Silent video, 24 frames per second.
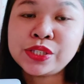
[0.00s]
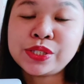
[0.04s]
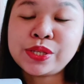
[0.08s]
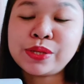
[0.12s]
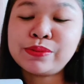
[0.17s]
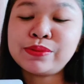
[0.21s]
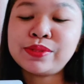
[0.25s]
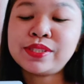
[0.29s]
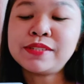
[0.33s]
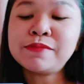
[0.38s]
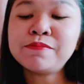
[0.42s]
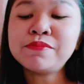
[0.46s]

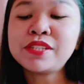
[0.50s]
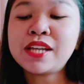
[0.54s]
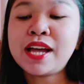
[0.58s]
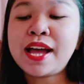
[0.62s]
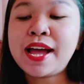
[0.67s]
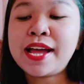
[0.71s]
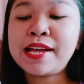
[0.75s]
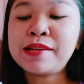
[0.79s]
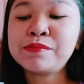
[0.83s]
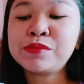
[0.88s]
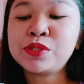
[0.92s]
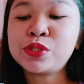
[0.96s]
So
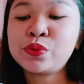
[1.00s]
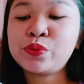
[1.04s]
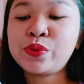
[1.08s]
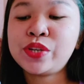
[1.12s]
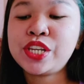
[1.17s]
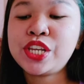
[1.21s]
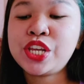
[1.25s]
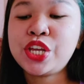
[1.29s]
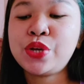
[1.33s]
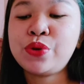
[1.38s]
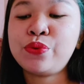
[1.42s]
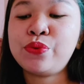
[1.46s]
sometimes
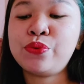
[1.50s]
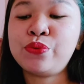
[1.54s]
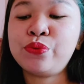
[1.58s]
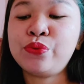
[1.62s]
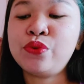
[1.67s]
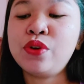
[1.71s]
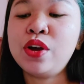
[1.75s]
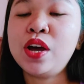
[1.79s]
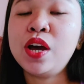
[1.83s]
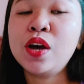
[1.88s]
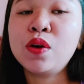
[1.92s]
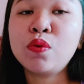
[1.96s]
when
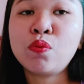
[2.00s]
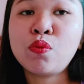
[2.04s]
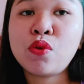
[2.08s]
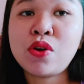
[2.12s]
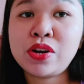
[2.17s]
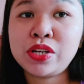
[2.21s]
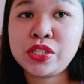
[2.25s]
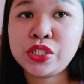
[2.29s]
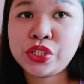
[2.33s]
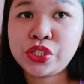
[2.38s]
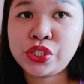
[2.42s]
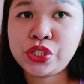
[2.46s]
you
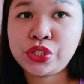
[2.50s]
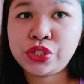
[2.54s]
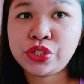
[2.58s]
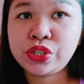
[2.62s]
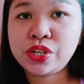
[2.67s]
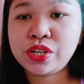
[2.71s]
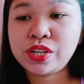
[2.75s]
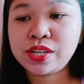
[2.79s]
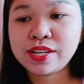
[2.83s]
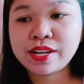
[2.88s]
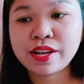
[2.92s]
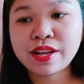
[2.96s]
want